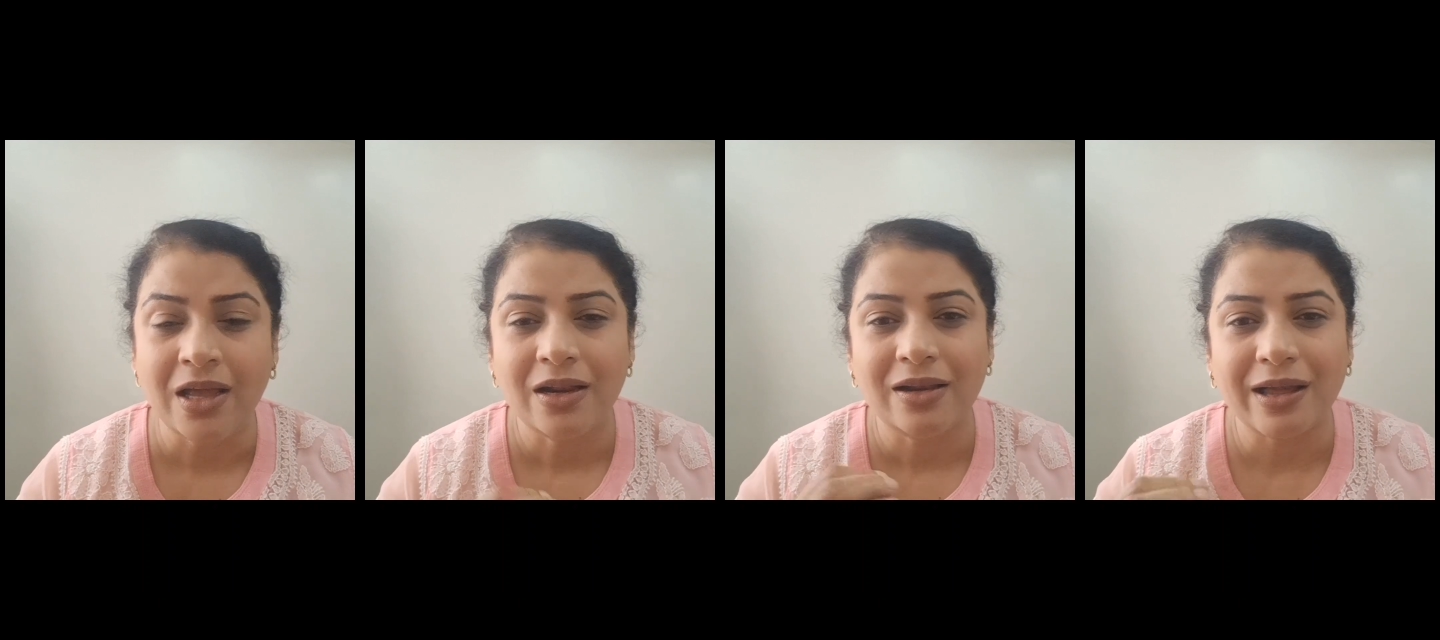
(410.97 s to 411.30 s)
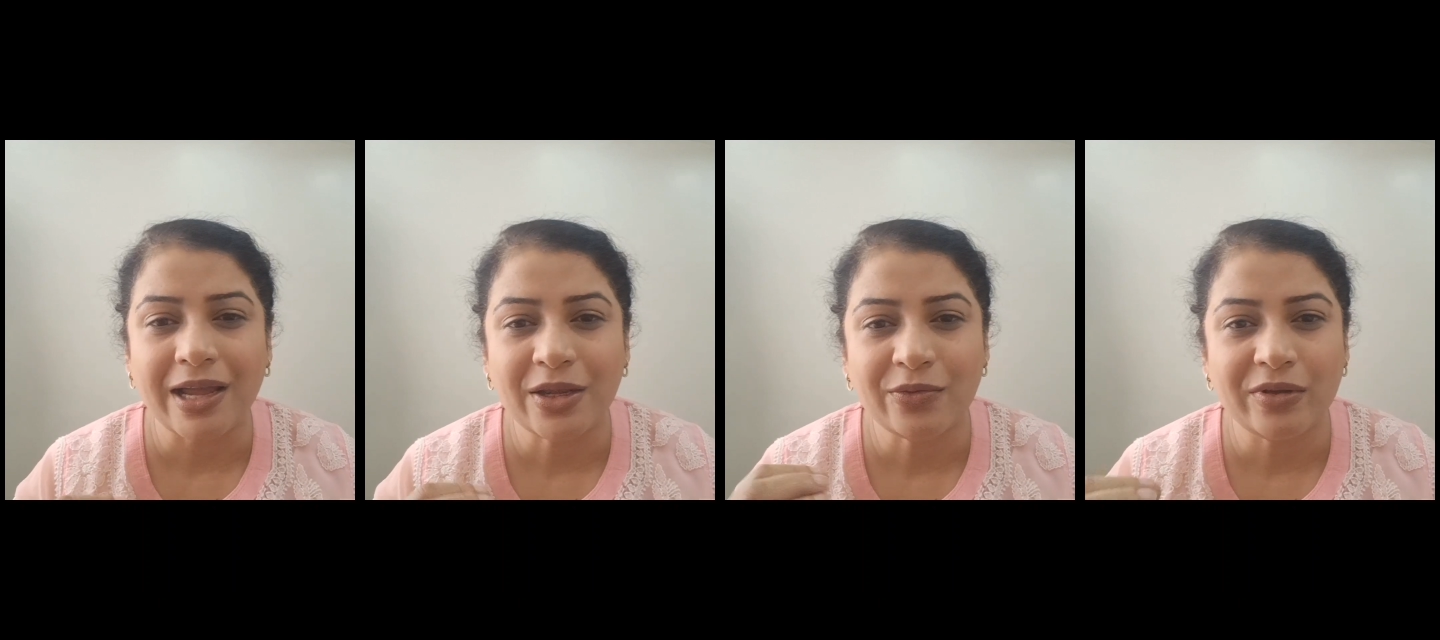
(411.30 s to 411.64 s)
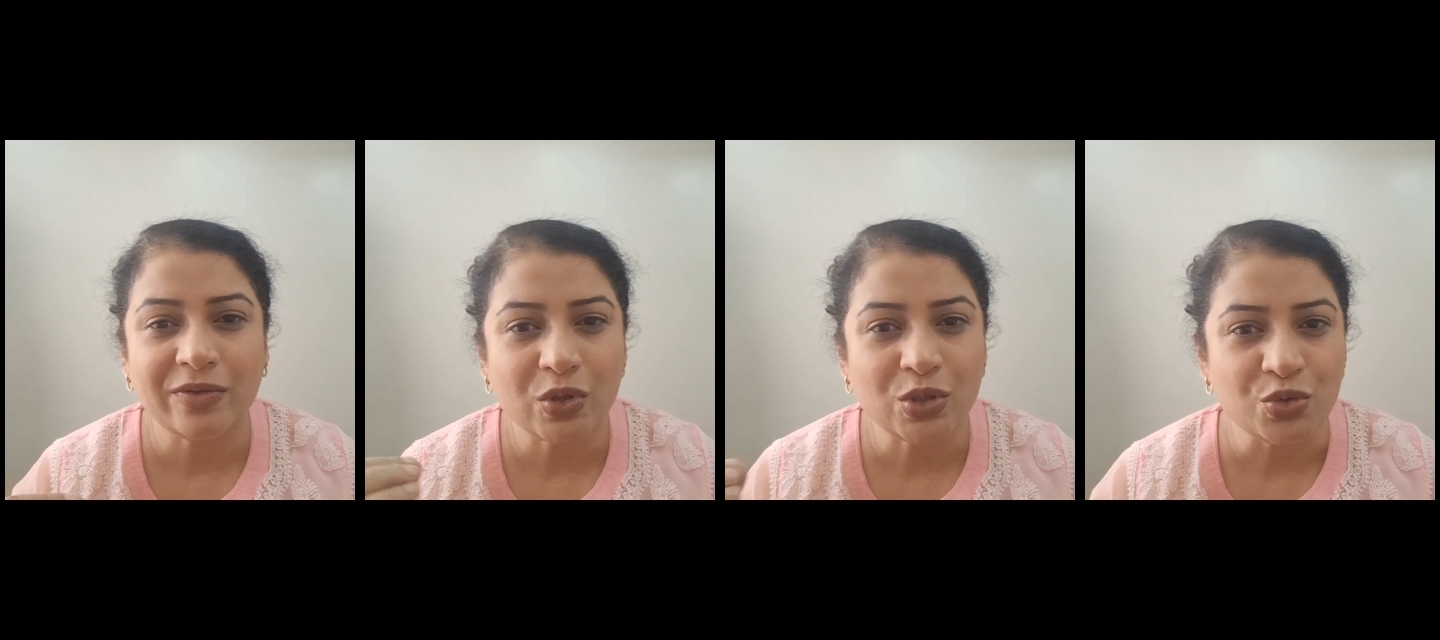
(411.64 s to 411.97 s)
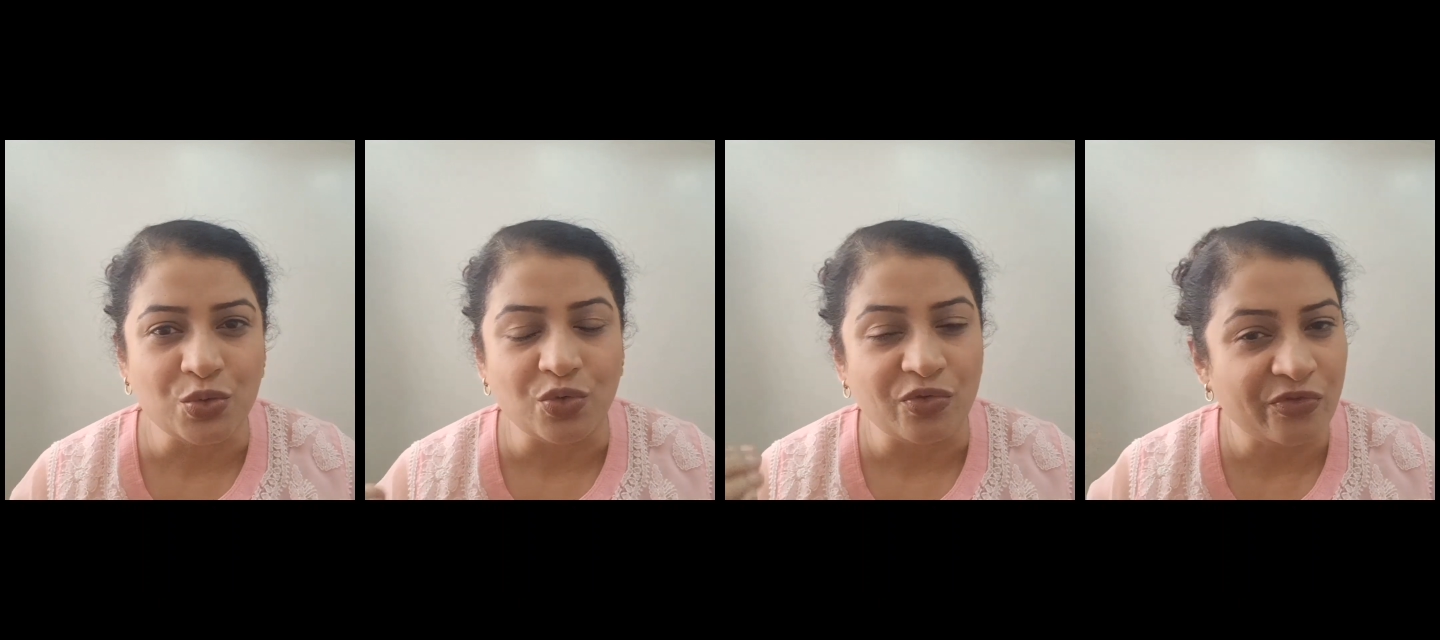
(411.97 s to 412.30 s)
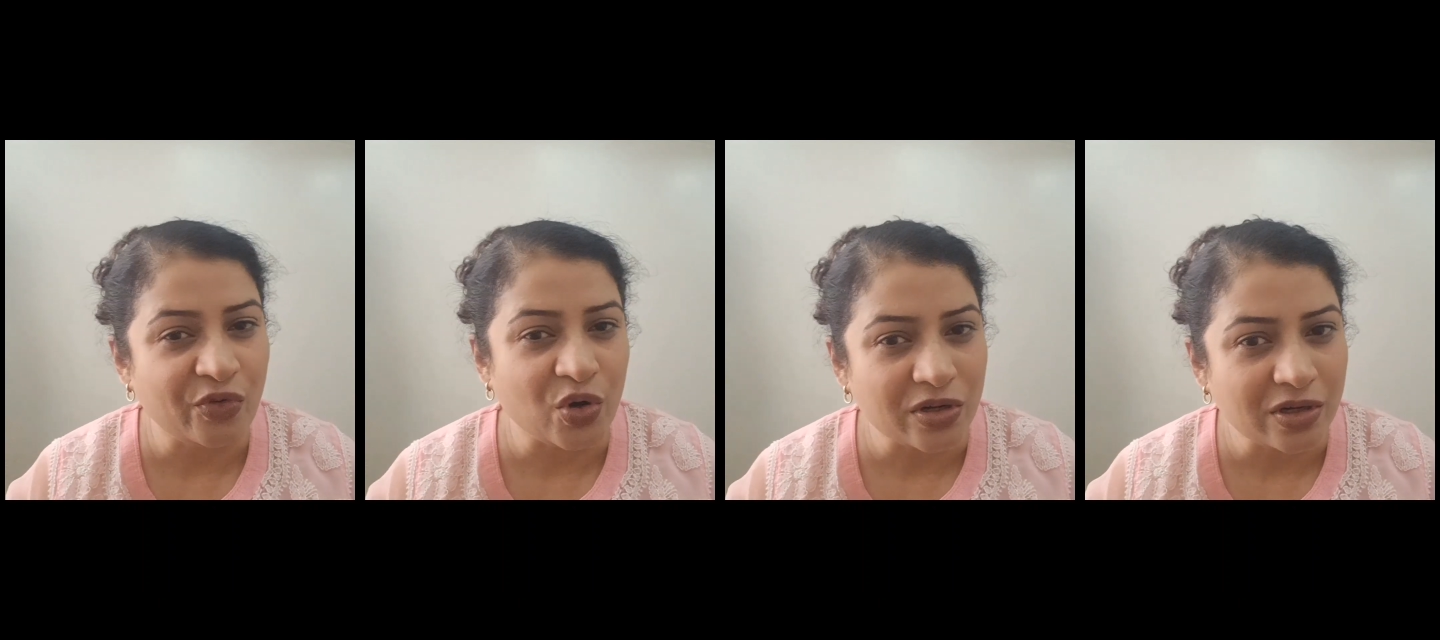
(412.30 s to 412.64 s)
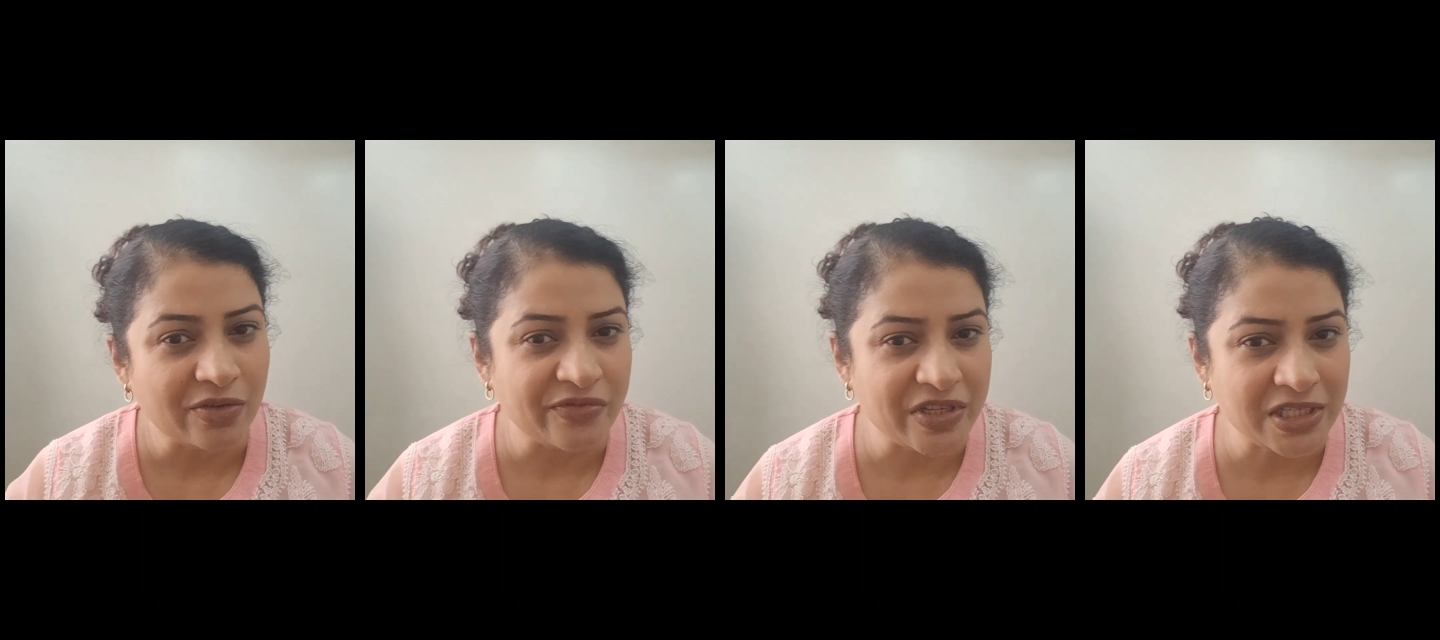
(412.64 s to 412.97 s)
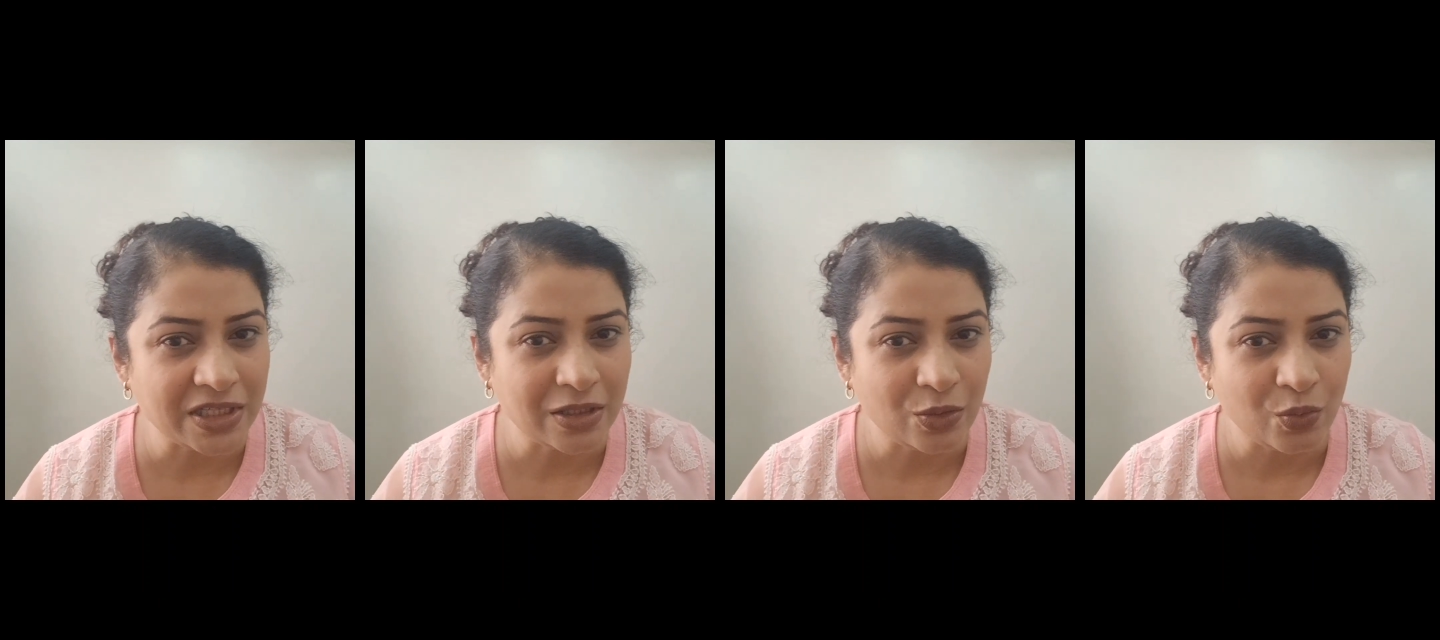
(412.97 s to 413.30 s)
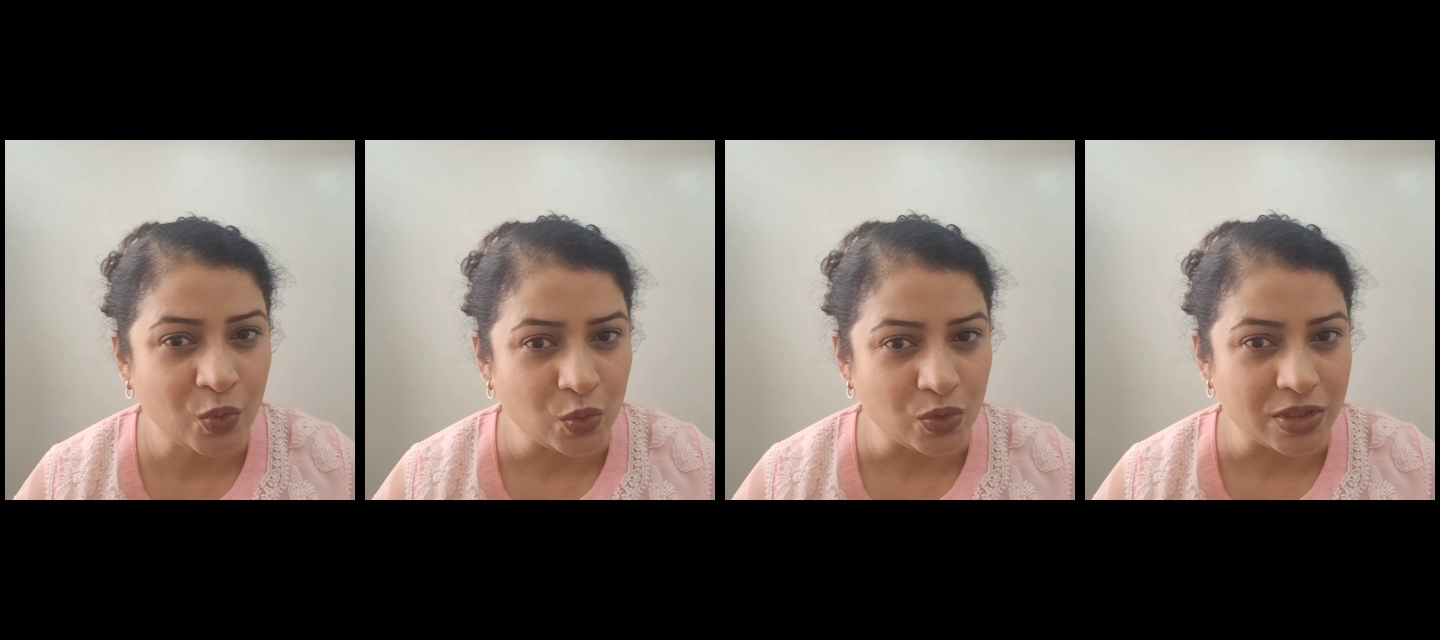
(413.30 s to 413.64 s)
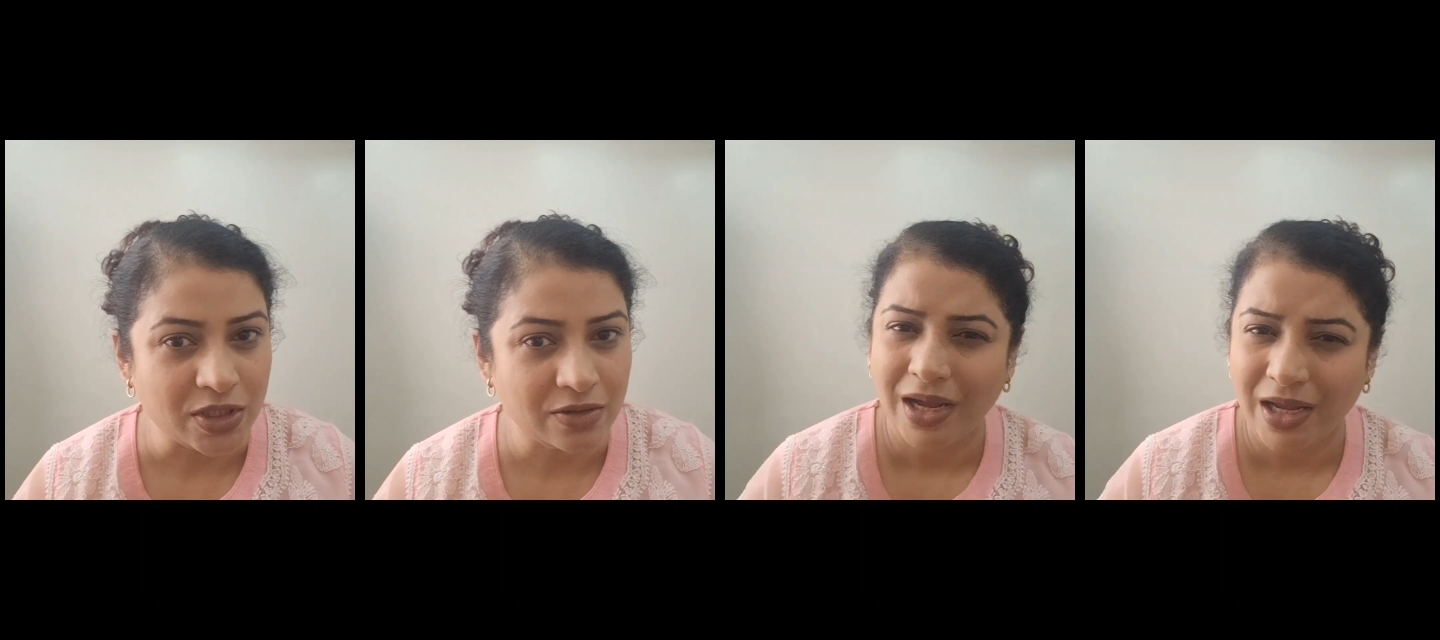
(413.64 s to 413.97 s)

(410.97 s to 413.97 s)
like we would do for a physical wound.